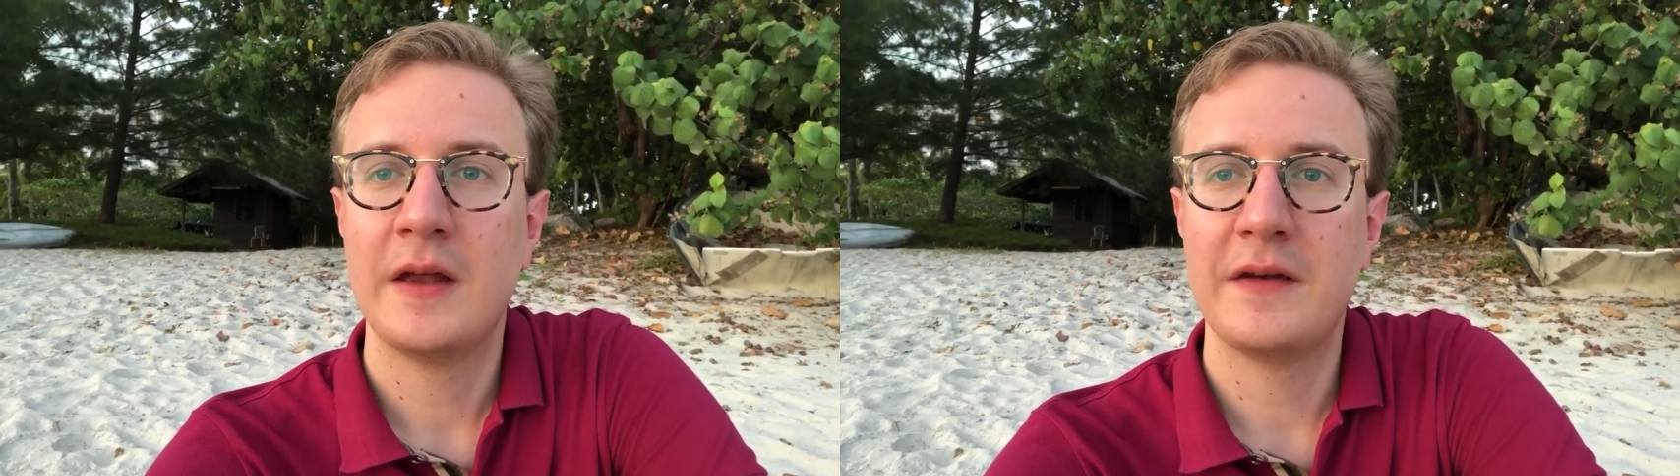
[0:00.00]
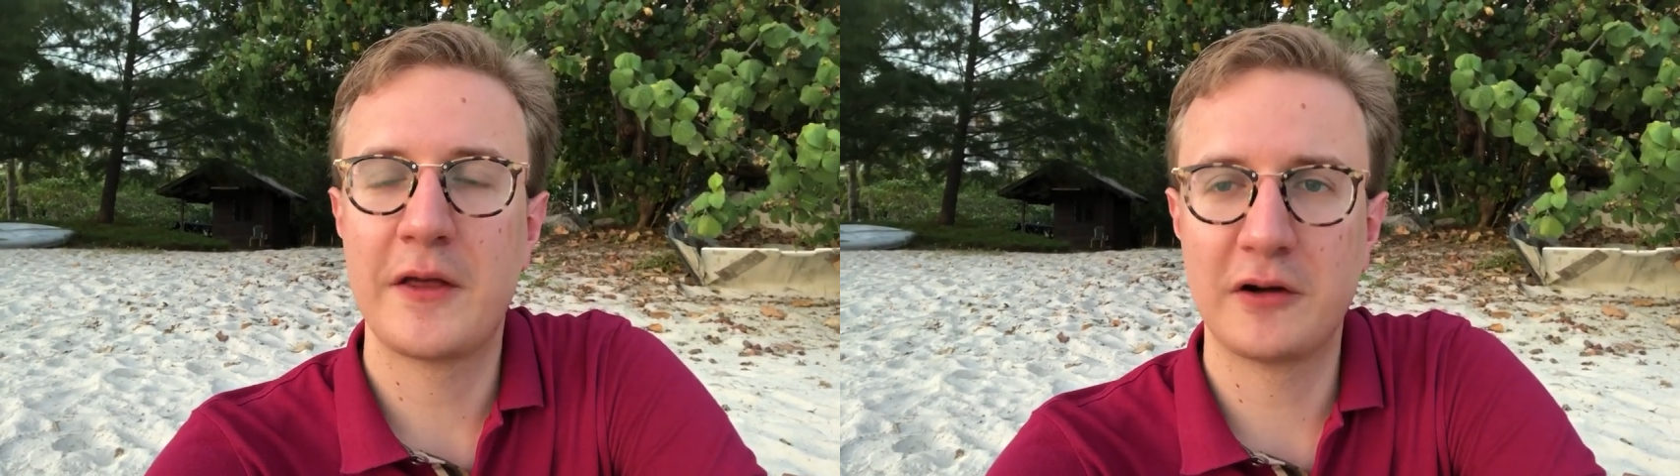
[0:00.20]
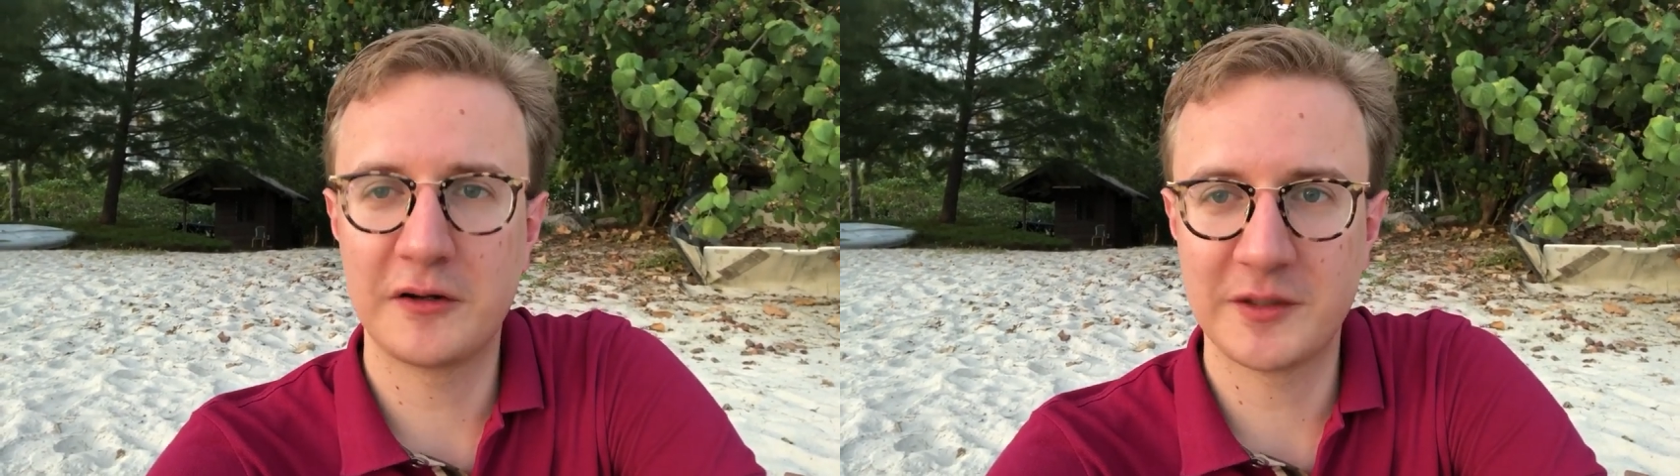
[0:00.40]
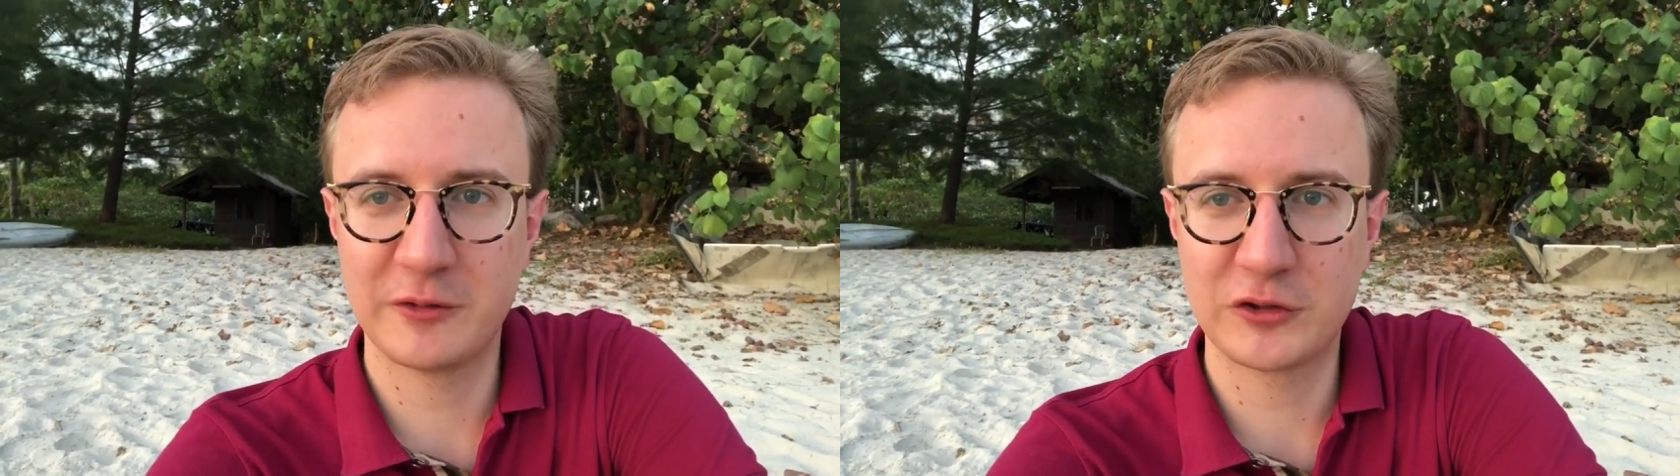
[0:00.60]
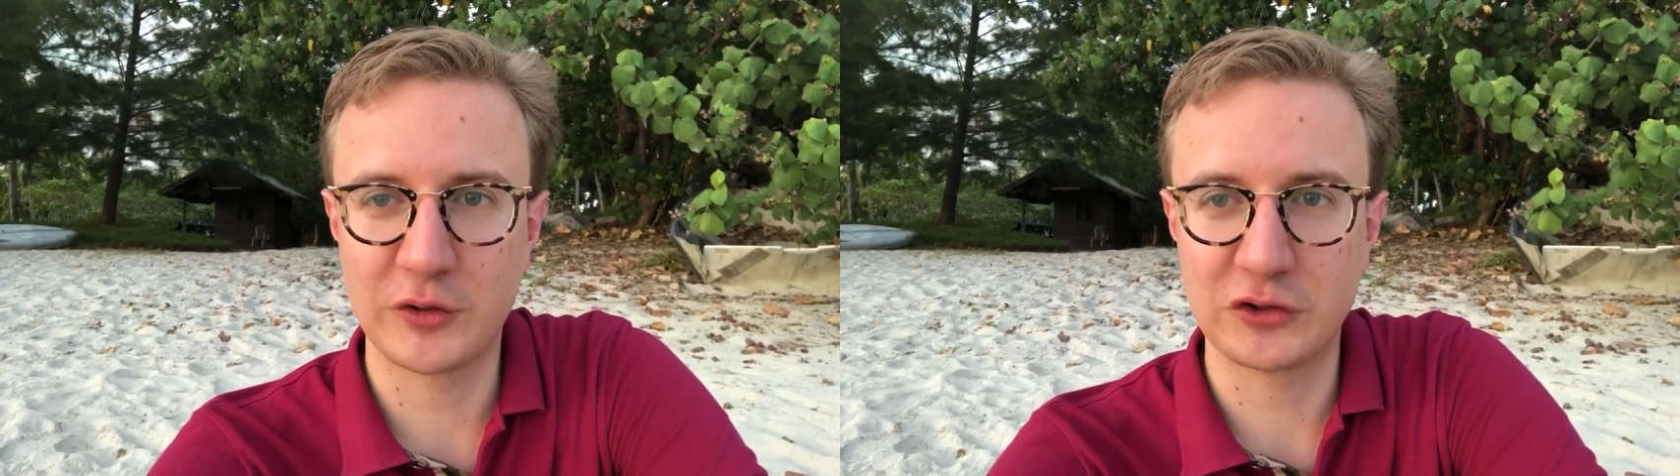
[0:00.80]
Now, there are some
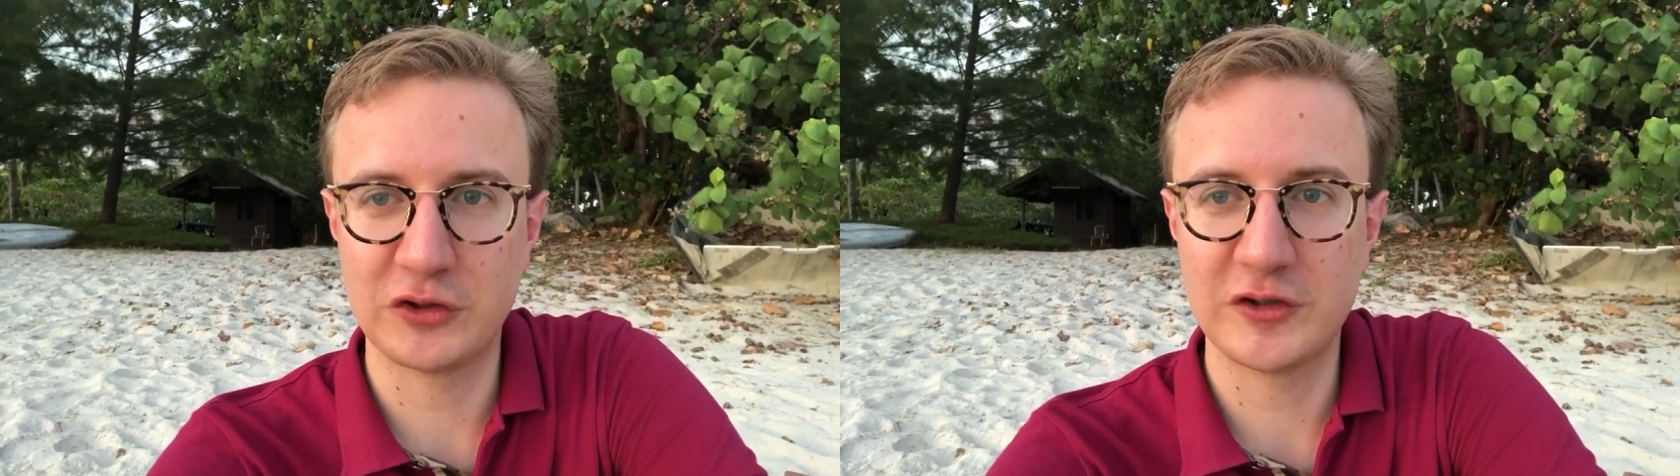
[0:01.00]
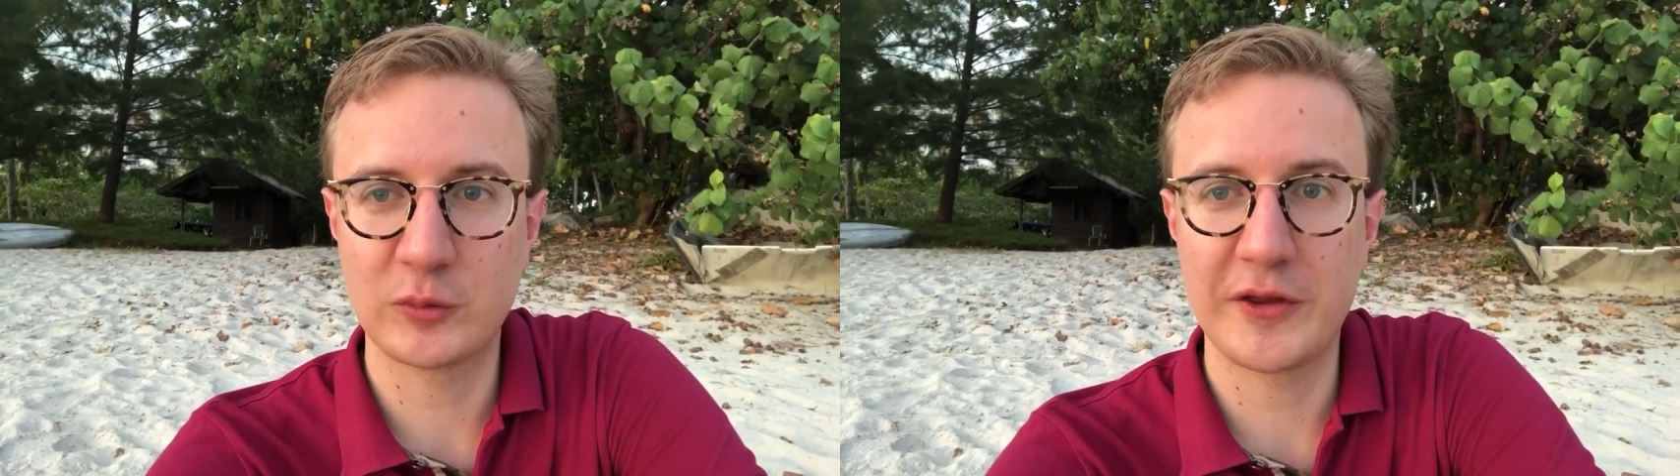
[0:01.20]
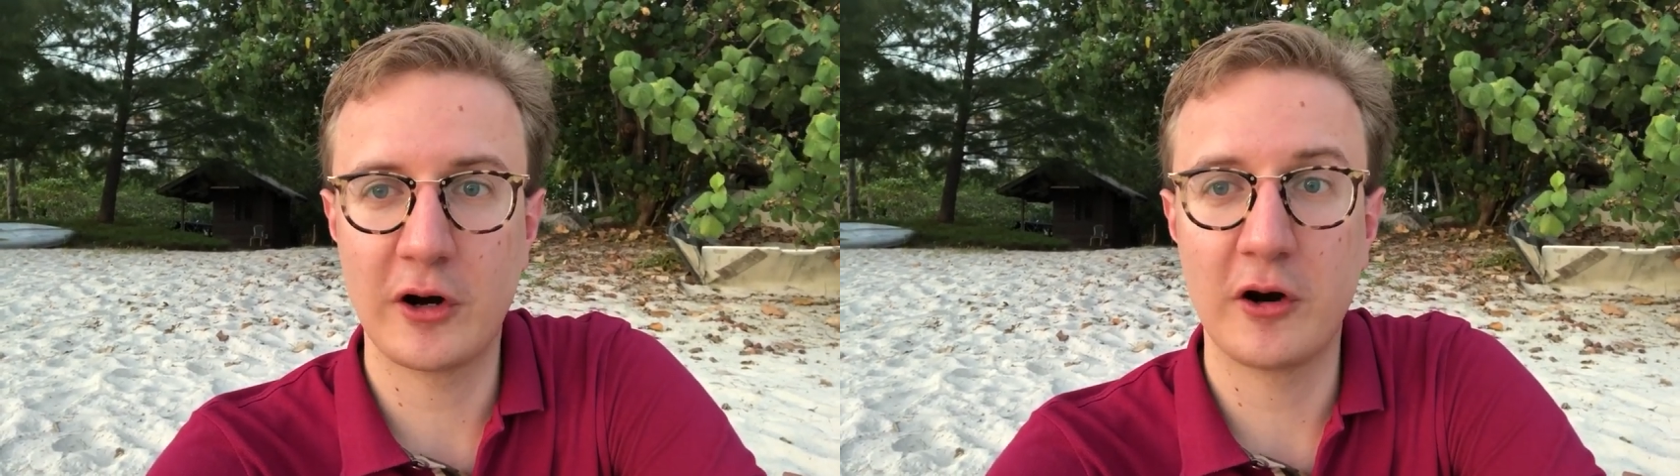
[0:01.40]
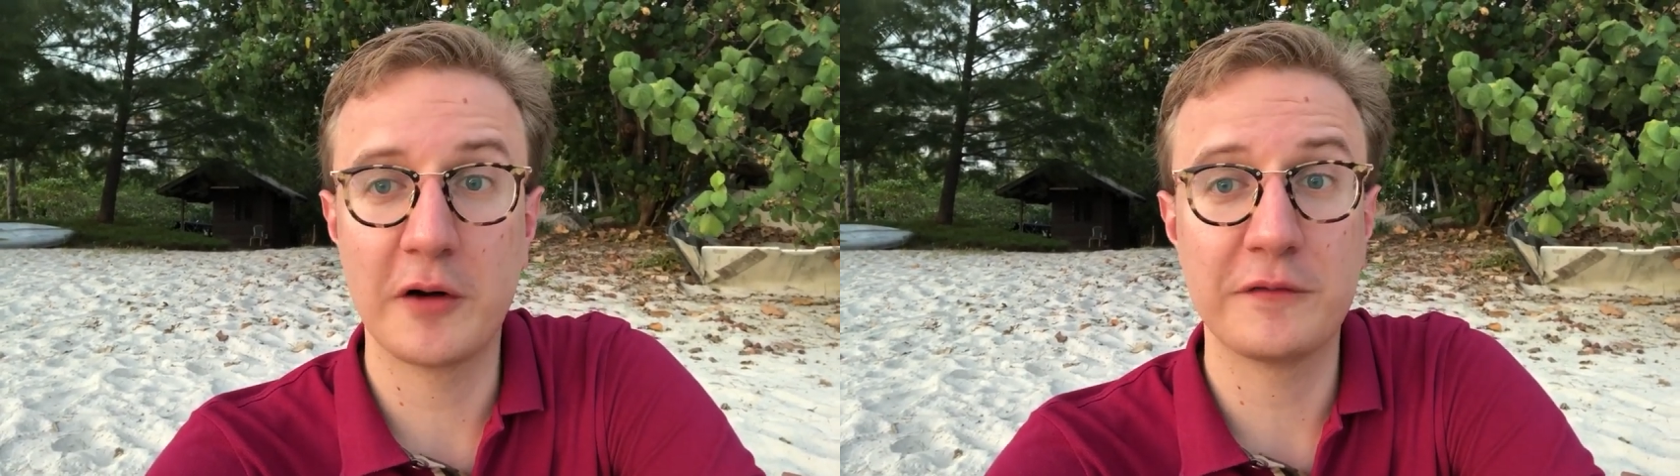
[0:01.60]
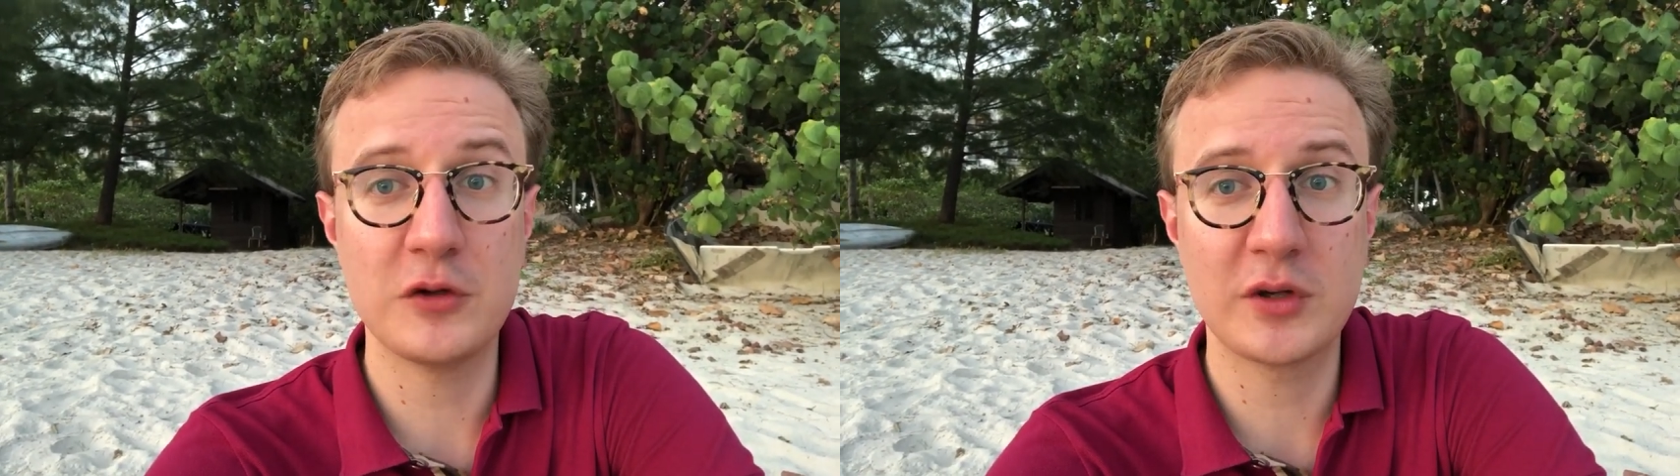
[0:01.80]
restrictions where there are
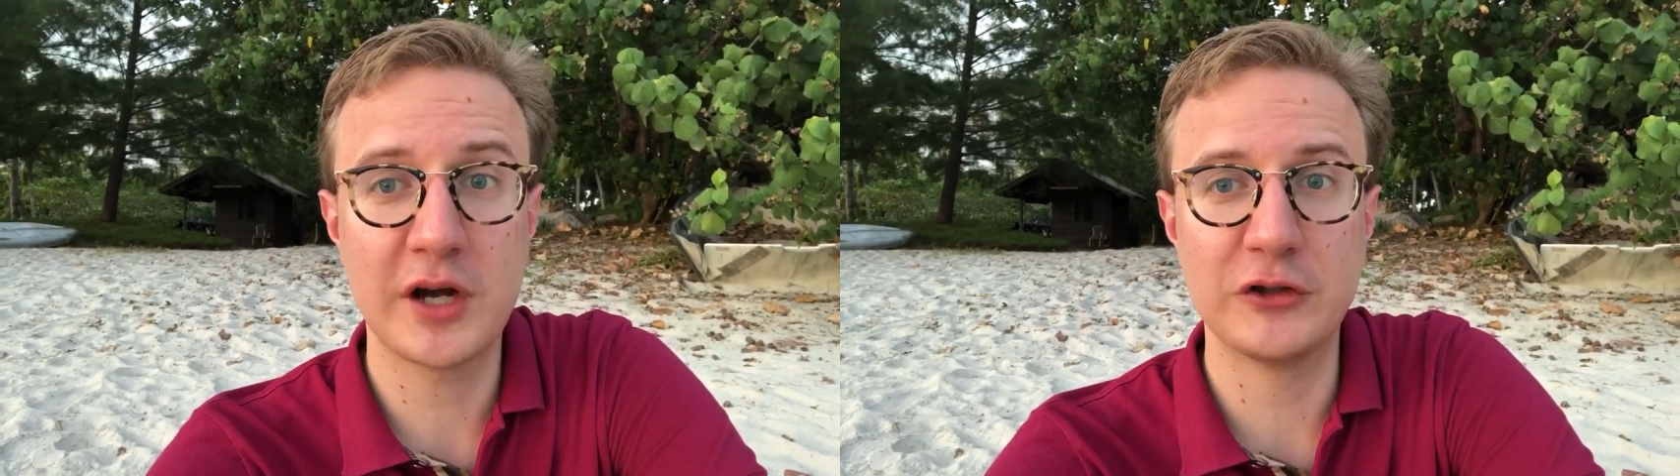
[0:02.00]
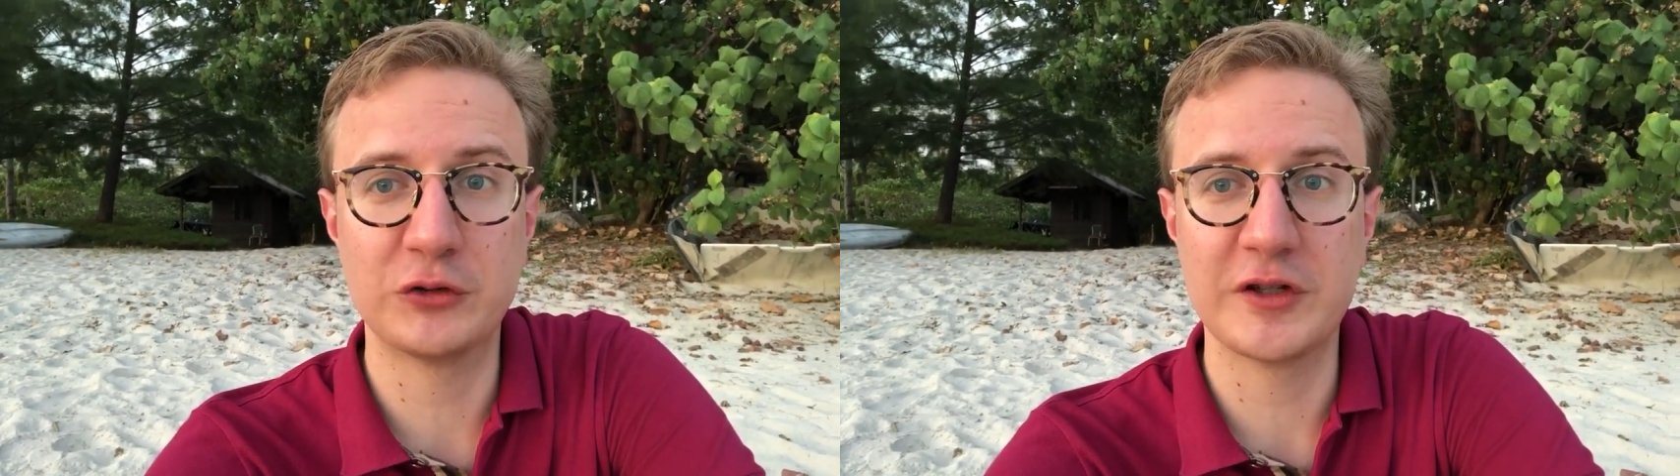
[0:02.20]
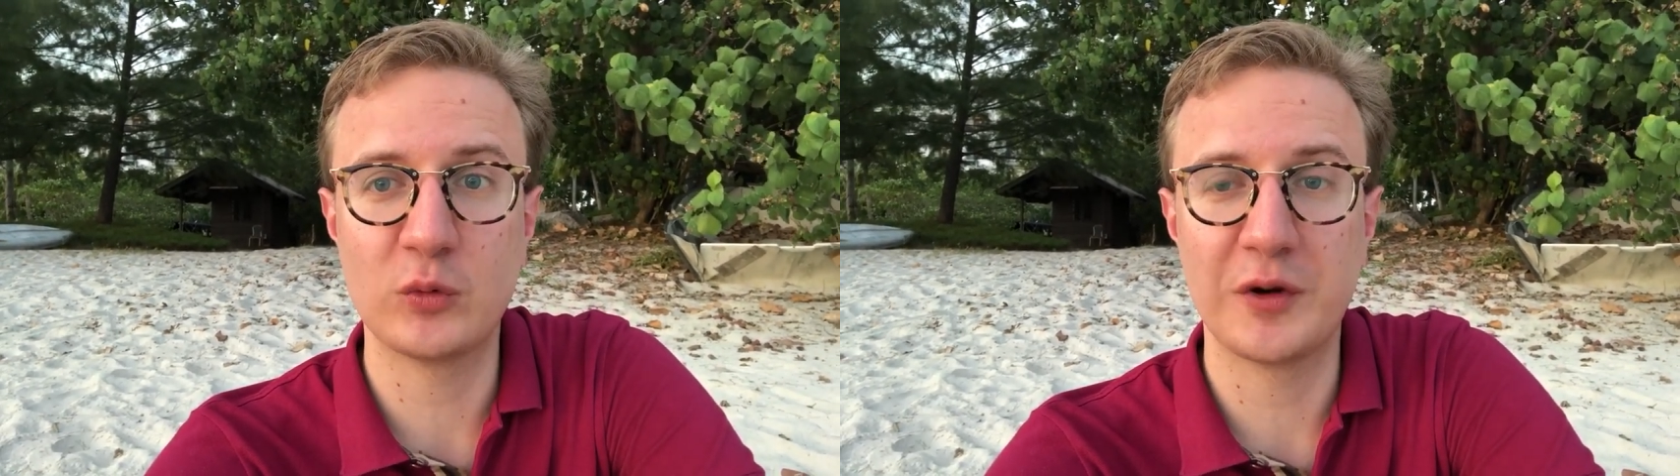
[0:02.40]
a few countries